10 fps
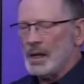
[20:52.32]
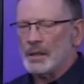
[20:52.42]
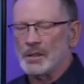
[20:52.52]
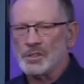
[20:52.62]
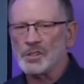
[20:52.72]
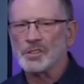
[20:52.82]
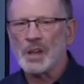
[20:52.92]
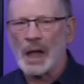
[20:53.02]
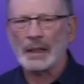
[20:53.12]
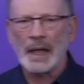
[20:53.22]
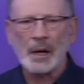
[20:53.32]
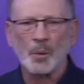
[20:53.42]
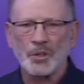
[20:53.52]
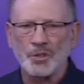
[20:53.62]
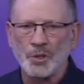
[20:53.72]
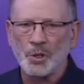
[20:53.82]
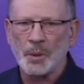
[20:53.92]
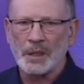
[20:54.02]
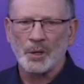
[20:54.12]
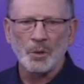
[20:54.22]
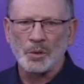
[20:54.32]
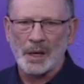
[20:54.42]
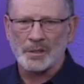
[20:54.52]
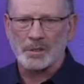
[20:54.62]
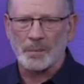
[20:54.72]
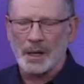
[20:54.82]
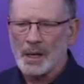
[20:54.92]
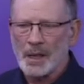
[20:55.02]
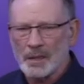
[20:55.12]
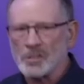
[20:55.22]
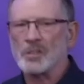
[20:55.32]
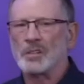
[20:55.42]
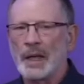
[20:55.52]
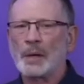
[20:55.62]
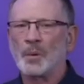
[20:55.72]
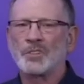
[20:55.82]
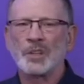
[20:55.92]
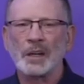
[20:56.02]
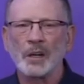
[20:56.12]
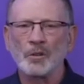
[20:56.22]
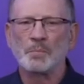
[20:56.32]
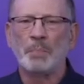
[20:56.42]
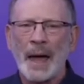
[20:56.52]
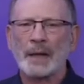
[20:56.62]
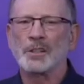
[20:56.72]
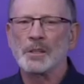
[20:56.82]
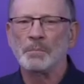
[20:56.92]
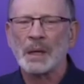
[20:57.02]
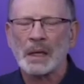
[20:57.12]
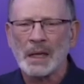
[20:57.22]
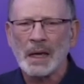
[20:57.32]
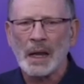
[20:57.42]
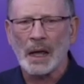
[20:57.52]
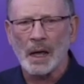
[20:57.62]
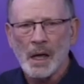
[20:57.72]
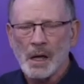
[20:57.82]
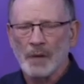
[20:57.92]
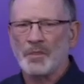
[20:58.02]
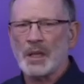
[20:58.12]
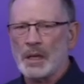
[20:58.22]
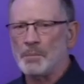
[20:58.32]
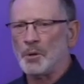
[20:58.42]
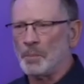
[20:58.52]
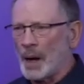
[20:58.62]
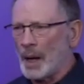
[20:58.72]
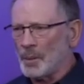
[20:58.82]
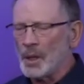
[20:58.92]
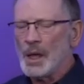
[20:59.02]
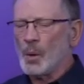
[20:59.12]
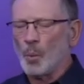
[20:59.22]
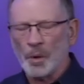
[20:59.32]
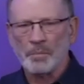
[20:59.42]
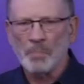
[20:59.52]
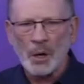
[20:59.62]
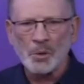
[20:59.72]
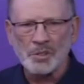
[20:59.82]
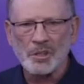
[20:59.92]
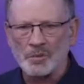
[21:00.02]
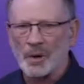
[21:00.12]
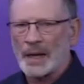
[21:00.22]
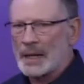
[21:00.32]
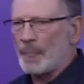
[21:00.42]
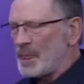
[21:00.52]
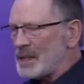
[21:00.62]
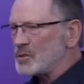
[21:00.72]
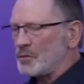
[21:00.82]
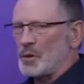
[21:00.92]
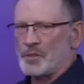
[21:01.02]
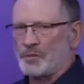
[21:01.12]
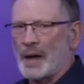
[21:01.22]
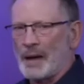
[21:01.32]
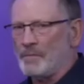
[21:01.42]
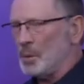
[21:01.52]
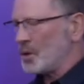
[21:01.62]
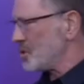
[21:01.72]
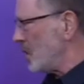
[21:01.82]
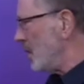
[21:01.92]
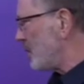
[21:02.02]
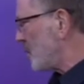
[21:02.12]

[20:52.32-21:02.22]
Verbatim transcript: This is not language new in the New Testament. This is language that goes back to the beginning of the Hebrew Bible with Moses writing these first five books of